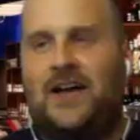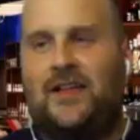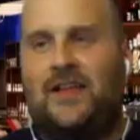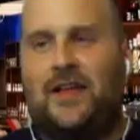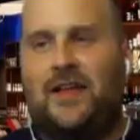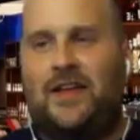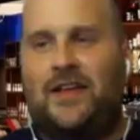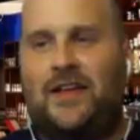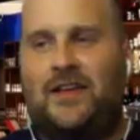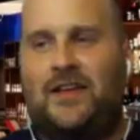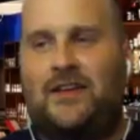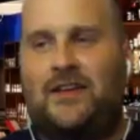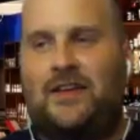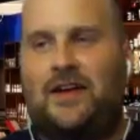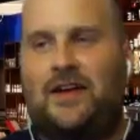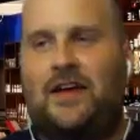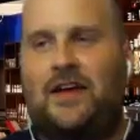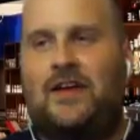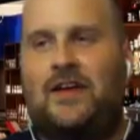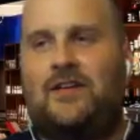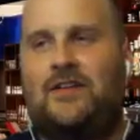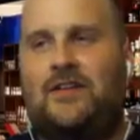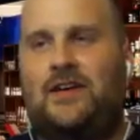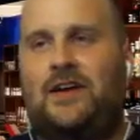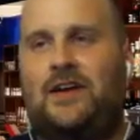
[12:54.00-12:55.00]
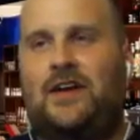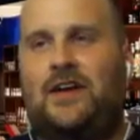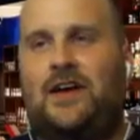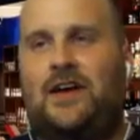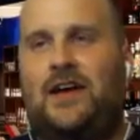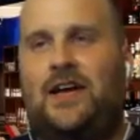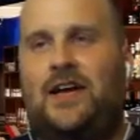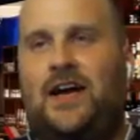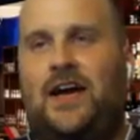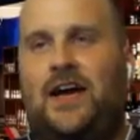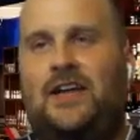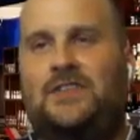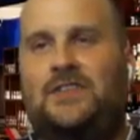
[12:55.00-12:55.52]
like a
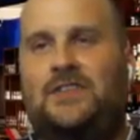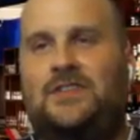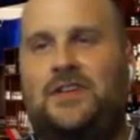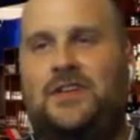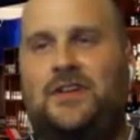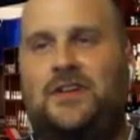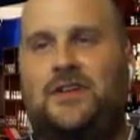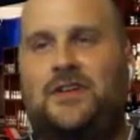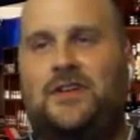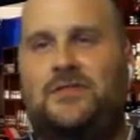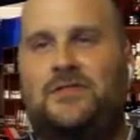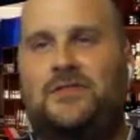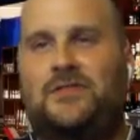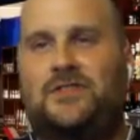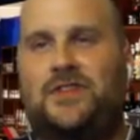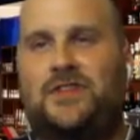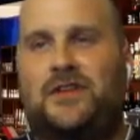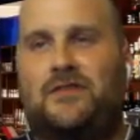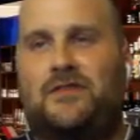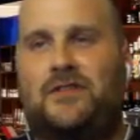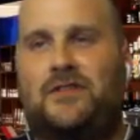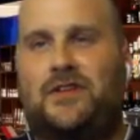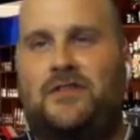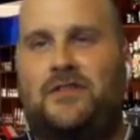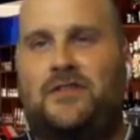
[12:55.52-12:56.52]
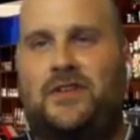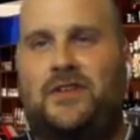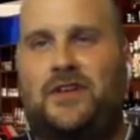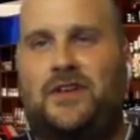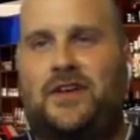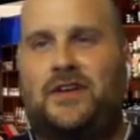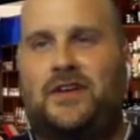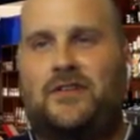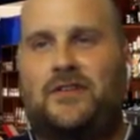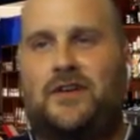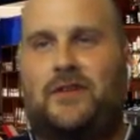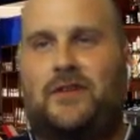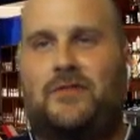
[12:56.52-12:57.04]
guy's gonna go in 7-Eleven,
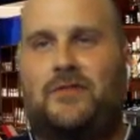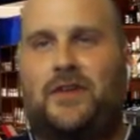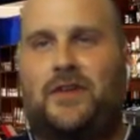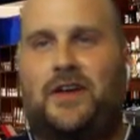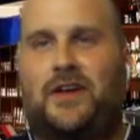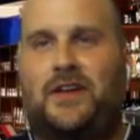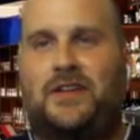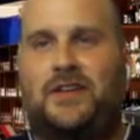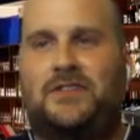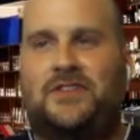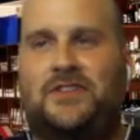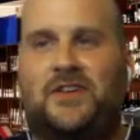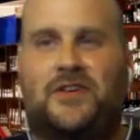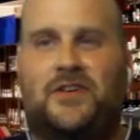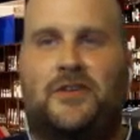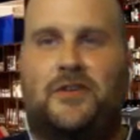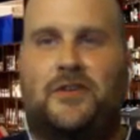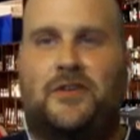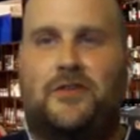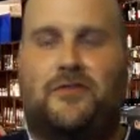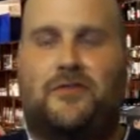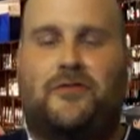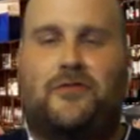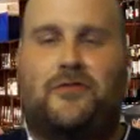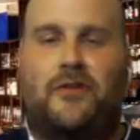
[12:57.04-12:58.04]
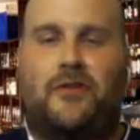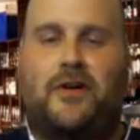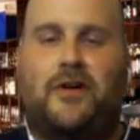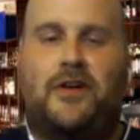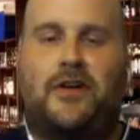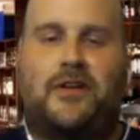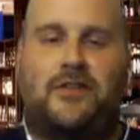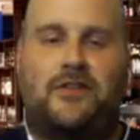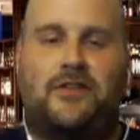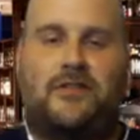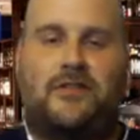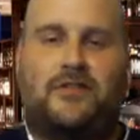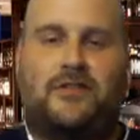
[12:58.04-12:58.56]
not grab that. He's gonna go to the
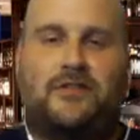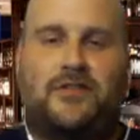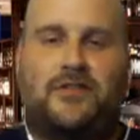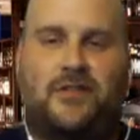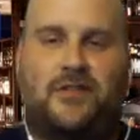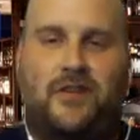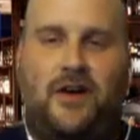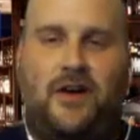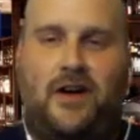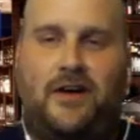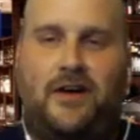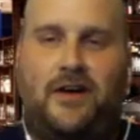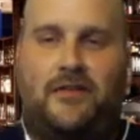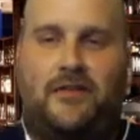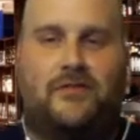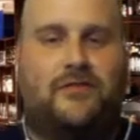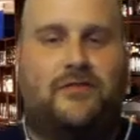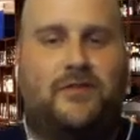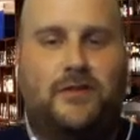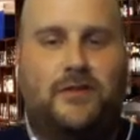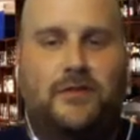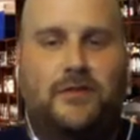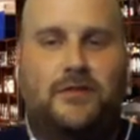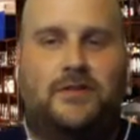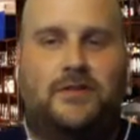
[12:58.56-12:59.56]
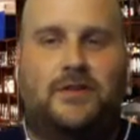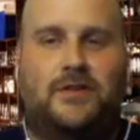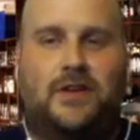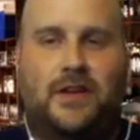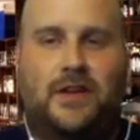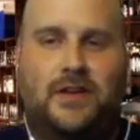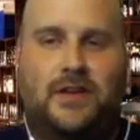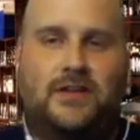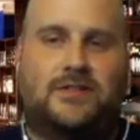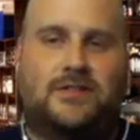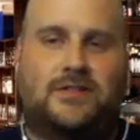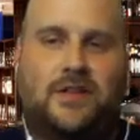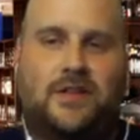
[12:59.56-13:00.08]
front to the hot food and
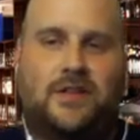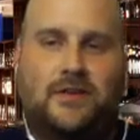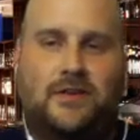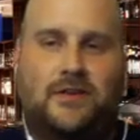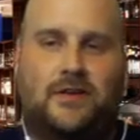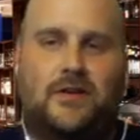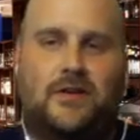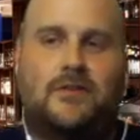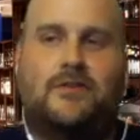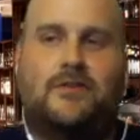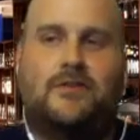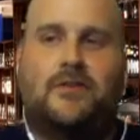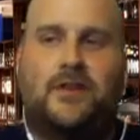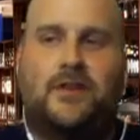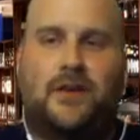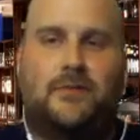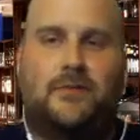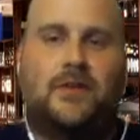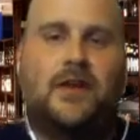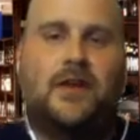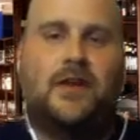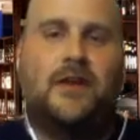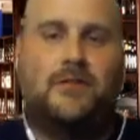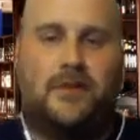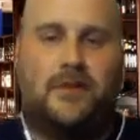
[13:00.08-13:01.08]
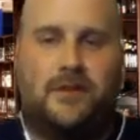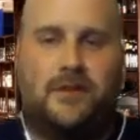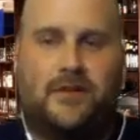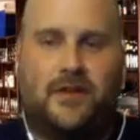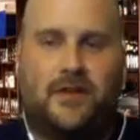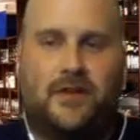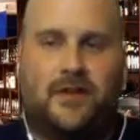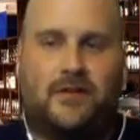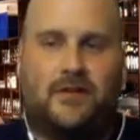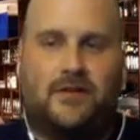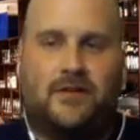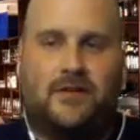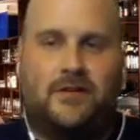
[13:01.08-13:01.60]
he's gonna go give me
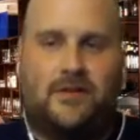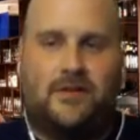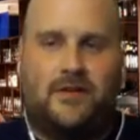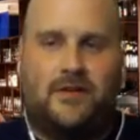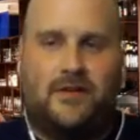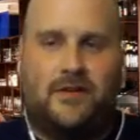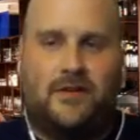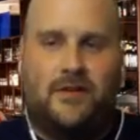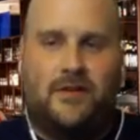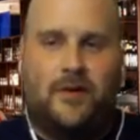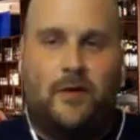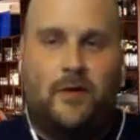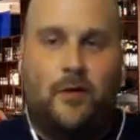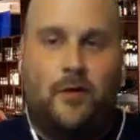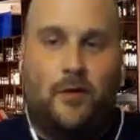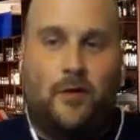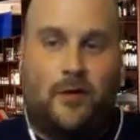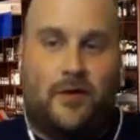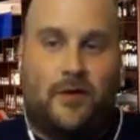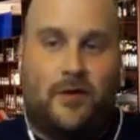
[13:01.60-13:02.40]
everything. Or